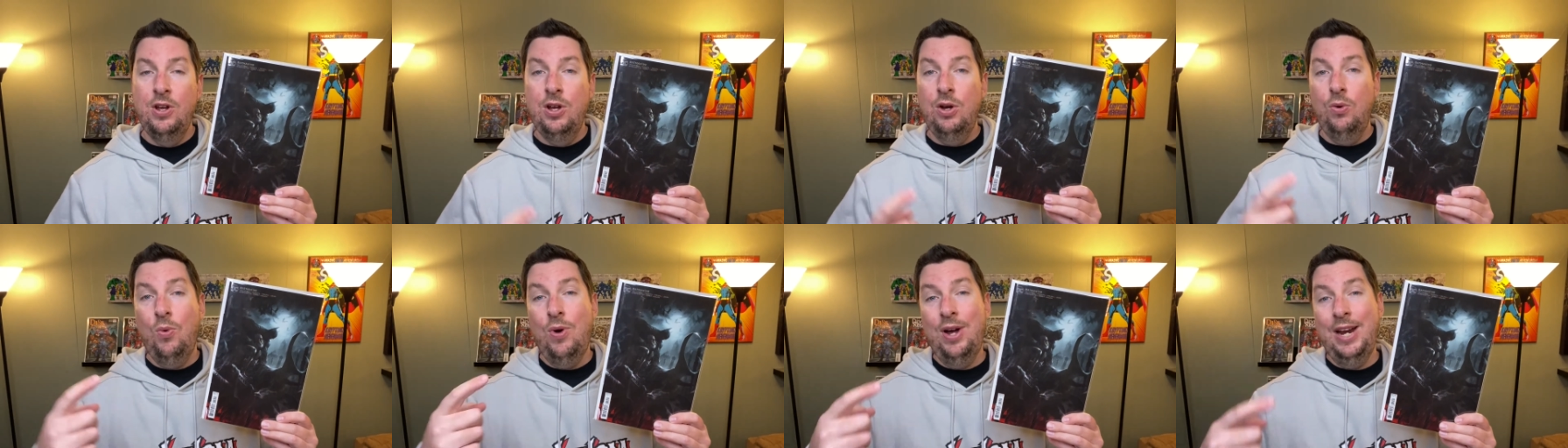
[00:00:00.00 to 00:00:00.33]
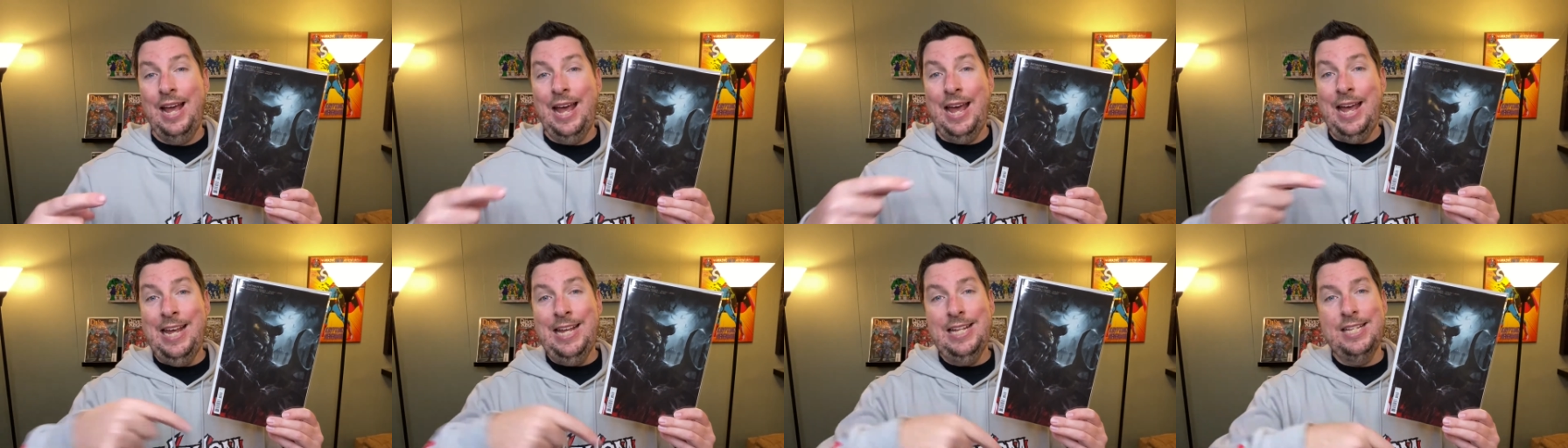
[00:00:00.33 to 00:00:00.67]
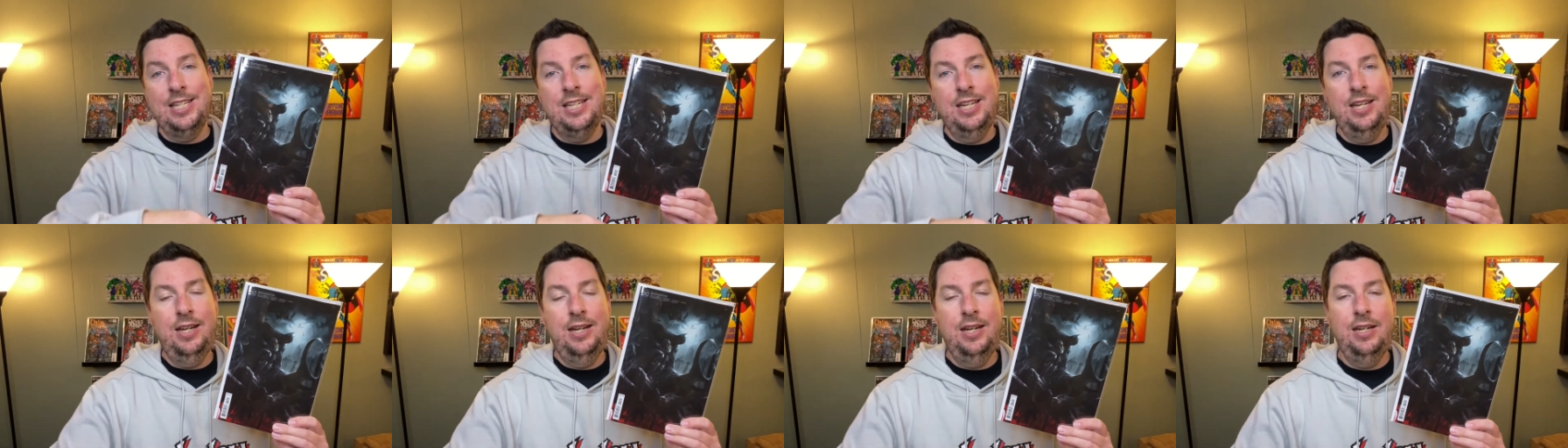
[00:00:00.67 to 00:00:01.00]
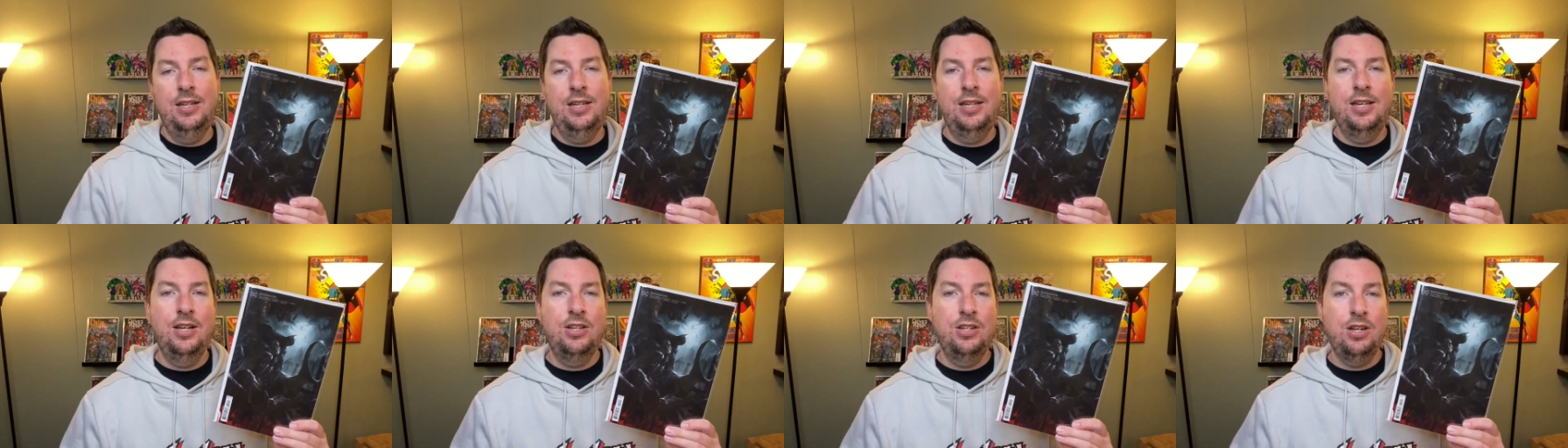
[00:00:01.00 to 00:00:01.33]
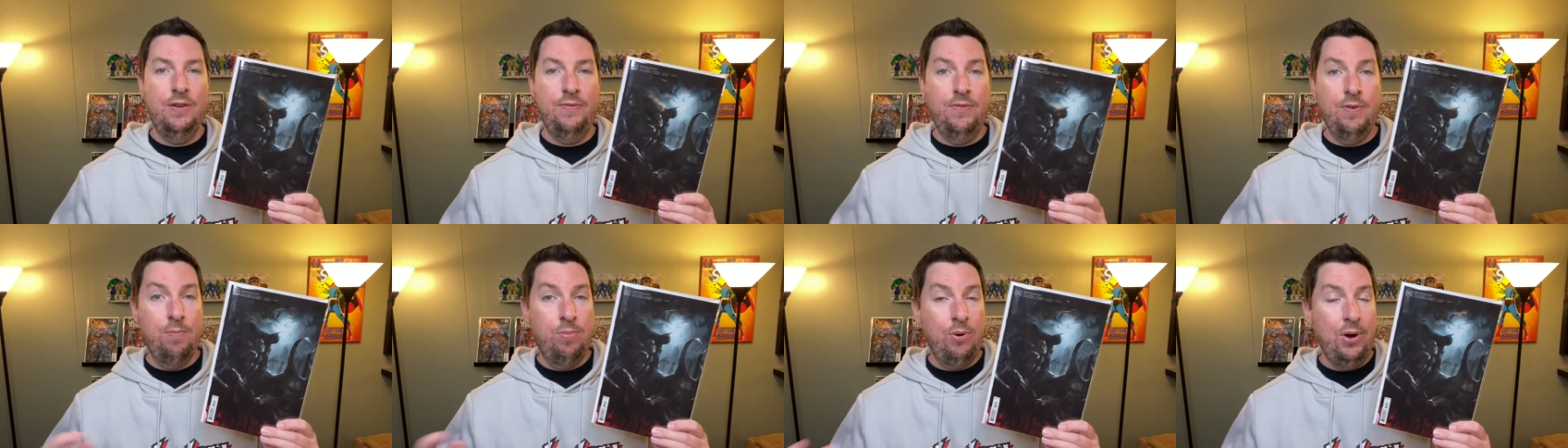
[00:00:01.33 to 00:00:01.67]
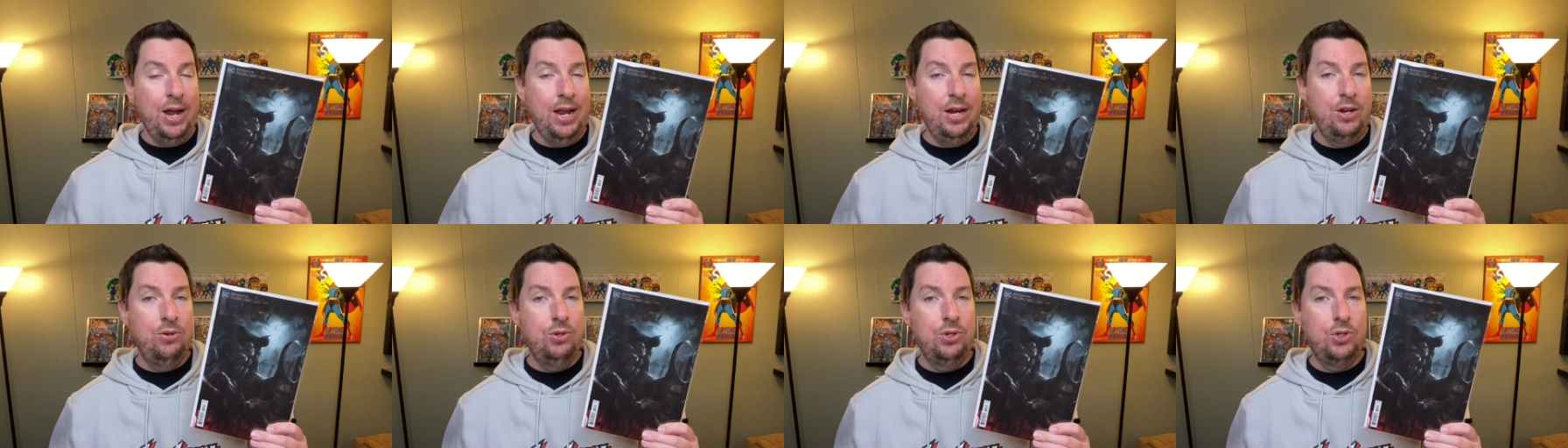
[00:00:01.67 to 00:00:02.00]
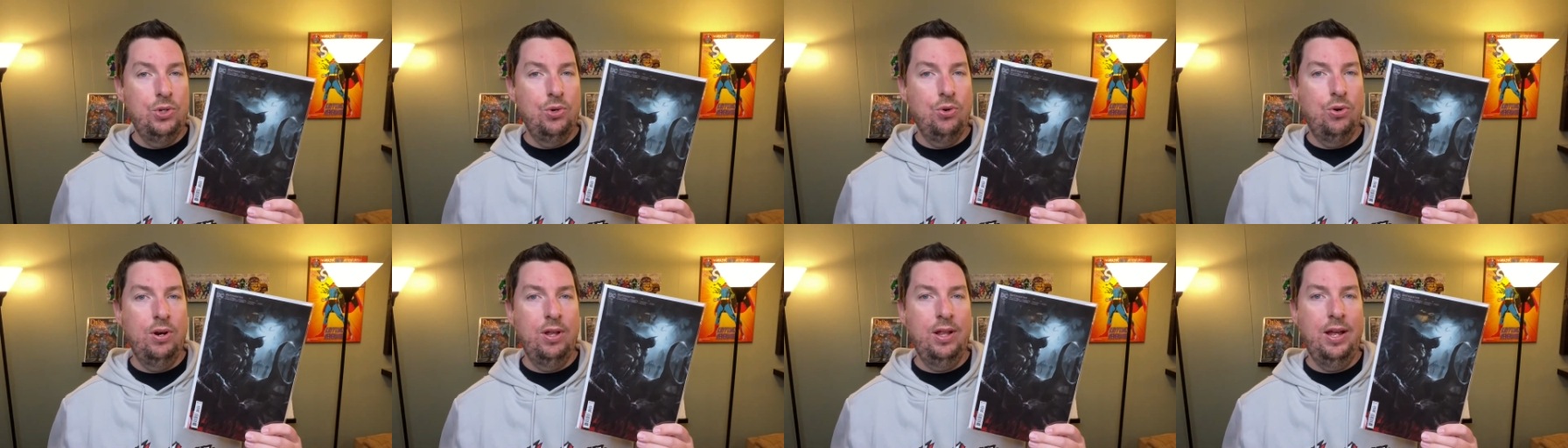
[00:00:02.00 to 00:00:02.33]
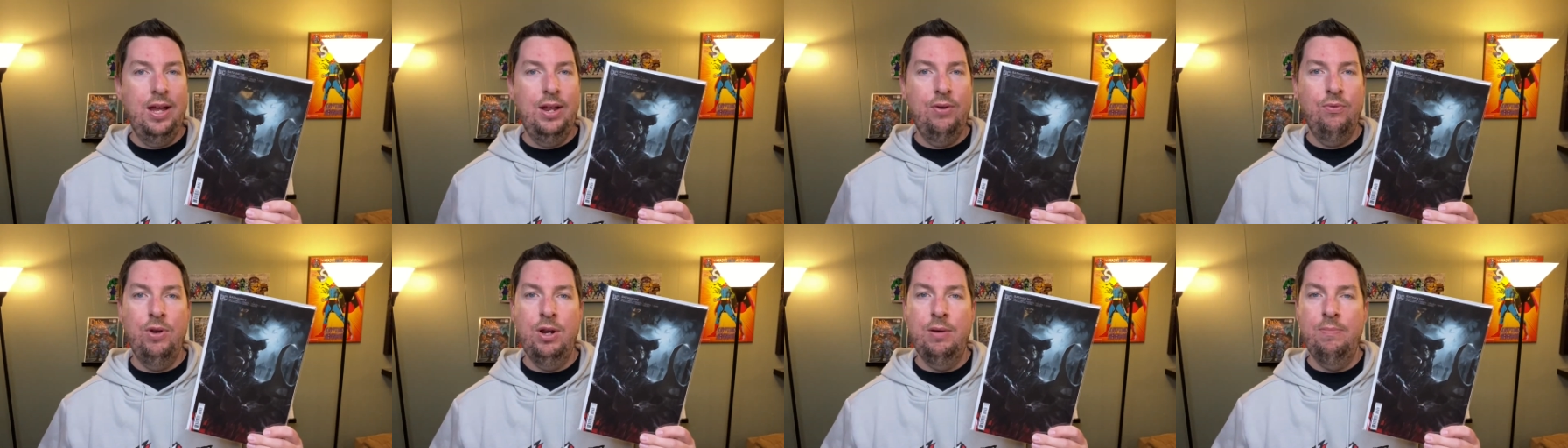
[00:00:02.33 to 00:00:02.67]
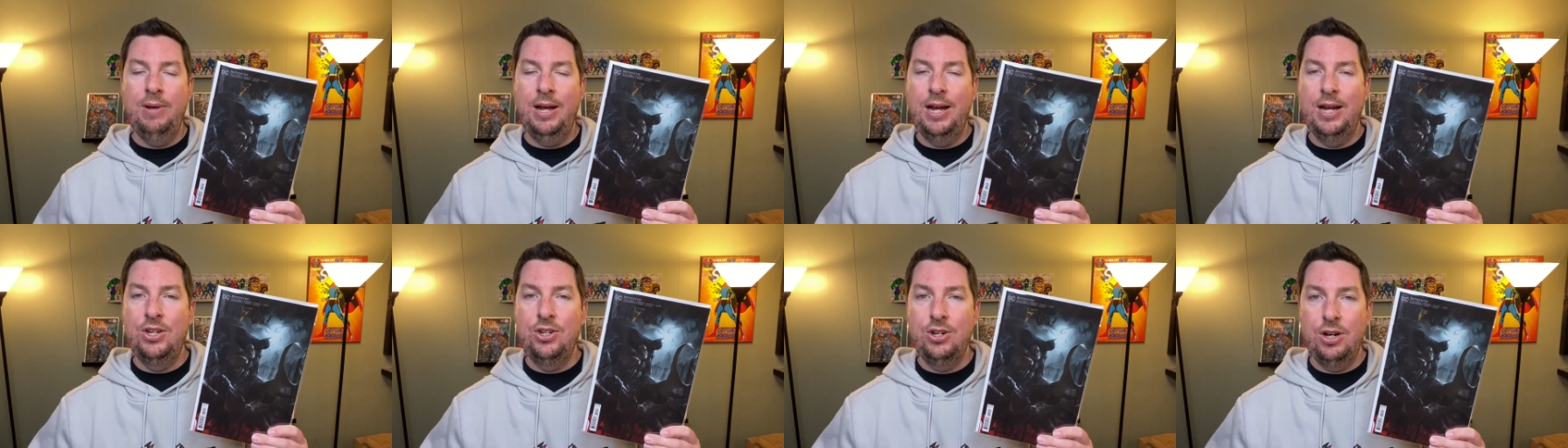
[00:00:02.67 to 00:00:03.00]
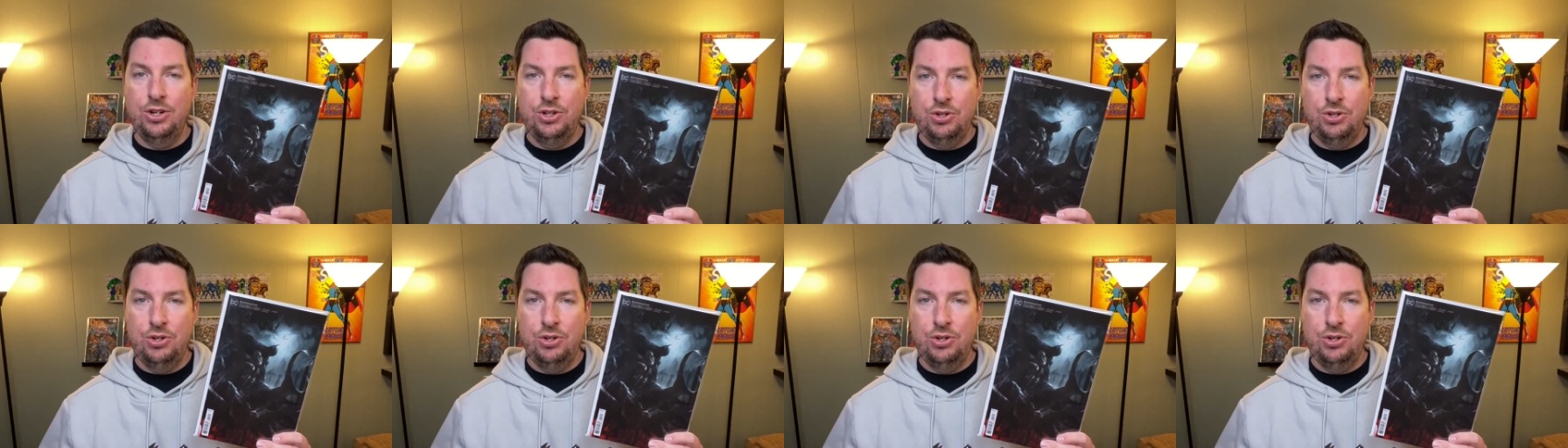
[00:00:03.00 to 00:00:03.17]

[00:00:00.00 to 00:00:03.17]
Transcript: 118 kicked off a brand new storyline written by Joshua